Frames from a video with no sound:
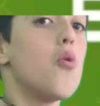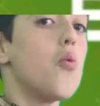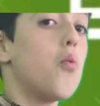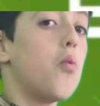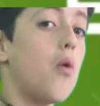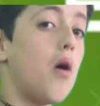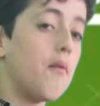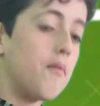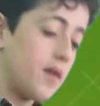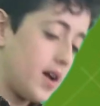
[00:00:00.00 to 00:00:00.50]

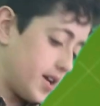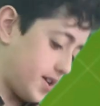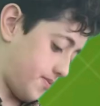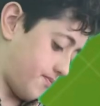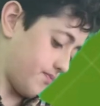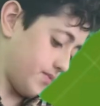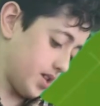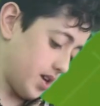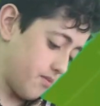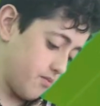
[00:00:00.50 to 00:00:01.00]
one red
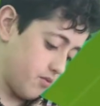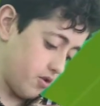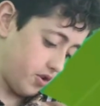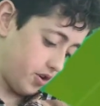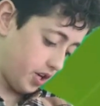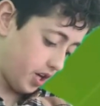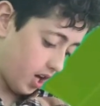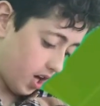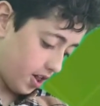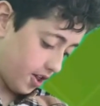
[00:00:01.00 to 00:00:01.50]
and
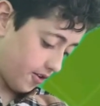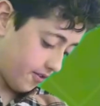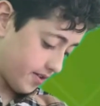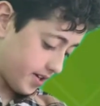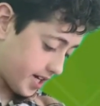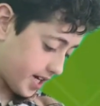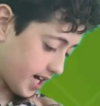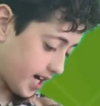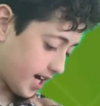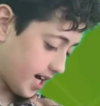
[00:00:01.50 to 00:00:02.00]
one yellow
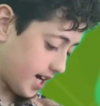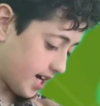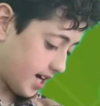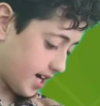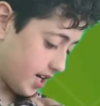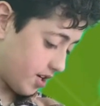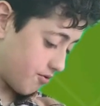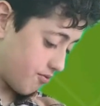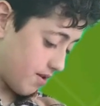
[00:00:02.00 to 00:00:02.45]
card